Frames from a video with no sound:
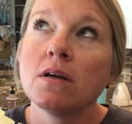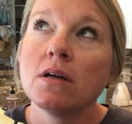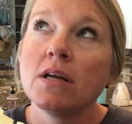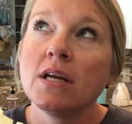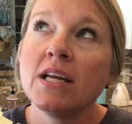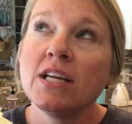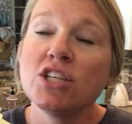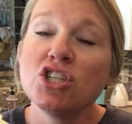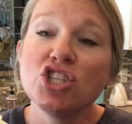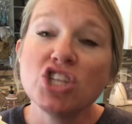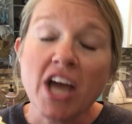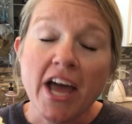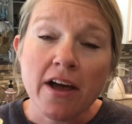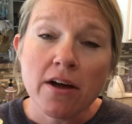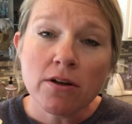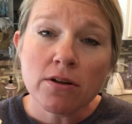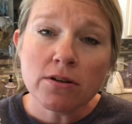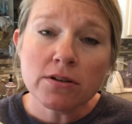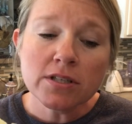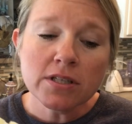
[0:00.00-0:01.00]

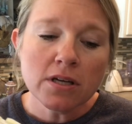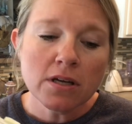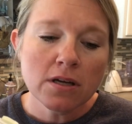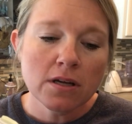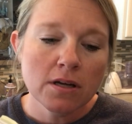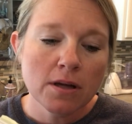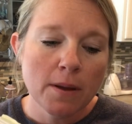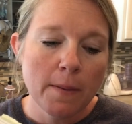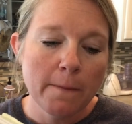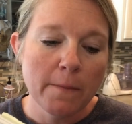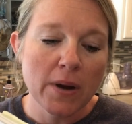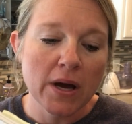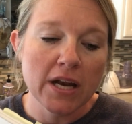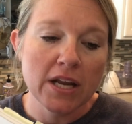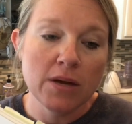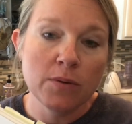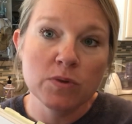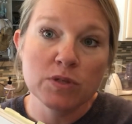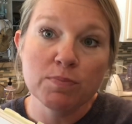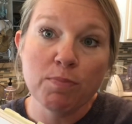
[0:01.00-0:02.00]
gelled, but
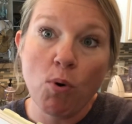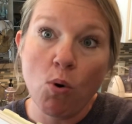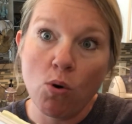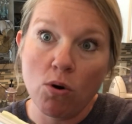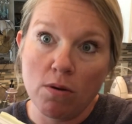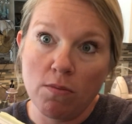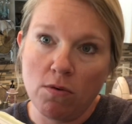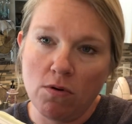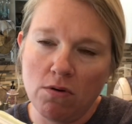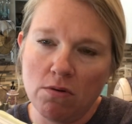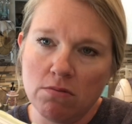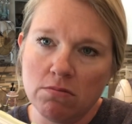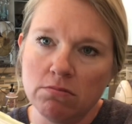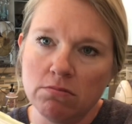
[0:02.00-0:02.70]
it was pourable,